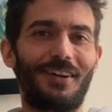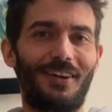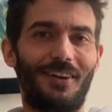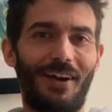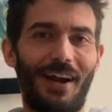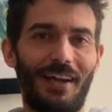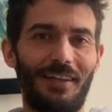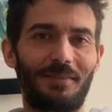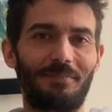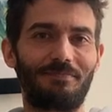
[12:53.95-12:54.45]
All
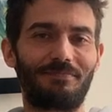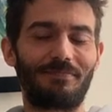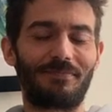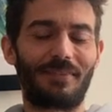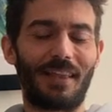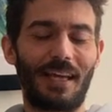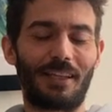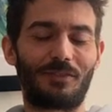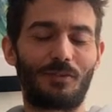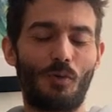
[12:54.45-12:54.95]
right,
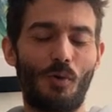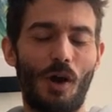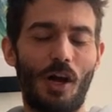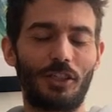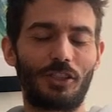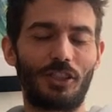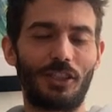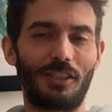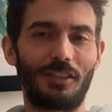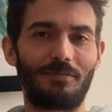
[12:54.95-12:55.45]
thanks for
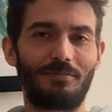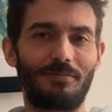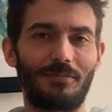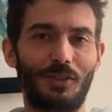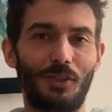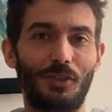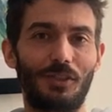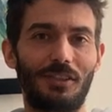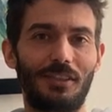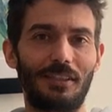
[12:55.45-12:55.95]
watching.
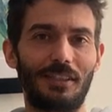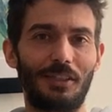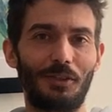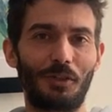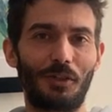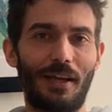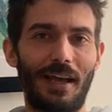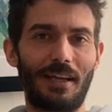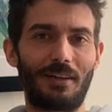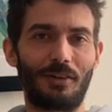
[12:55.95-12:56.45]
Good to see
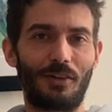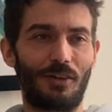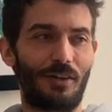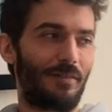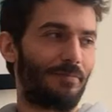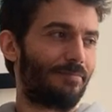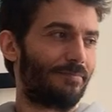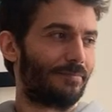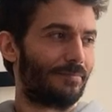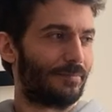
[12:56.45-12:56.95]
you again,
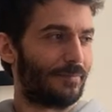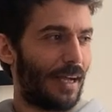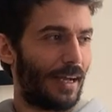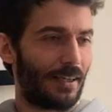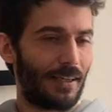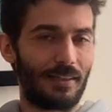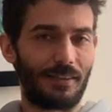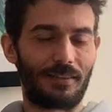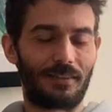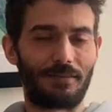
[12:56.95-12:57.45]
or
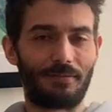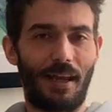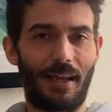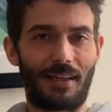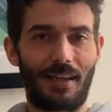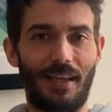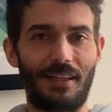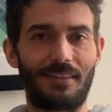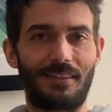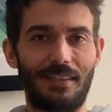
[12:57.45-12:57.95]
I guess
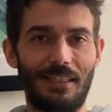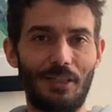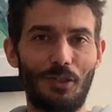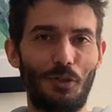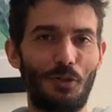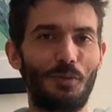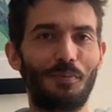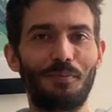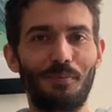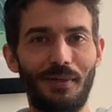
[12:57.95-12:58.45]
I can't see
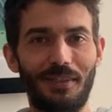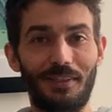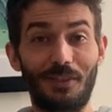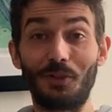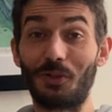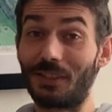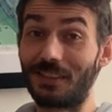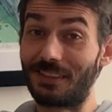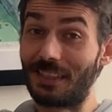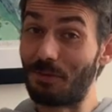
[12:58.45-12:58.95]
you, but
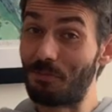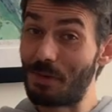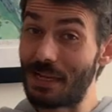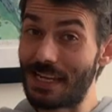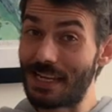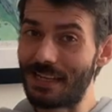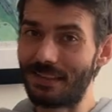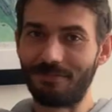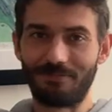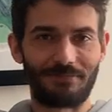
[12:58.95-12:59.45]
you can see
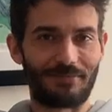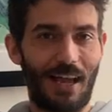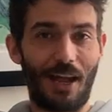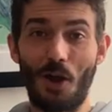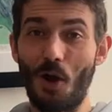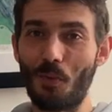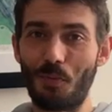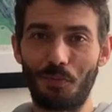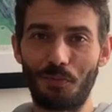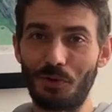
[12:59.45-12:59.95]
me. I
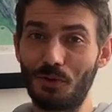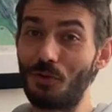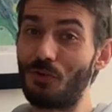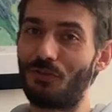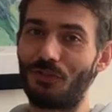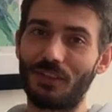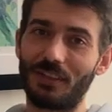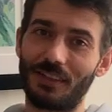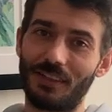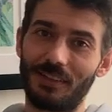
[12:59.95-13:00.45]
hope you
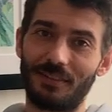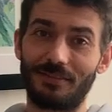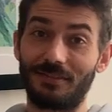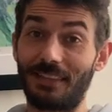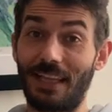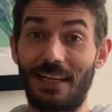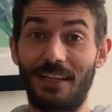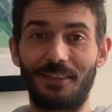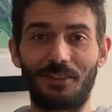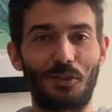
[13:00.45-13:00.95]
feel
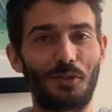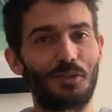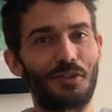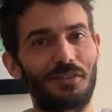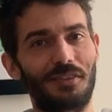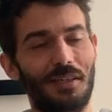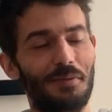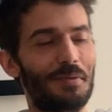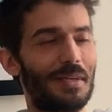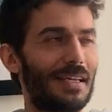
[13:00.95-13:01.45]
that it's good
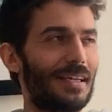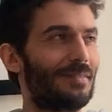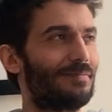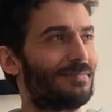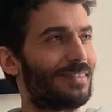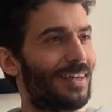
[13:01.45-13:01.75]
to see me.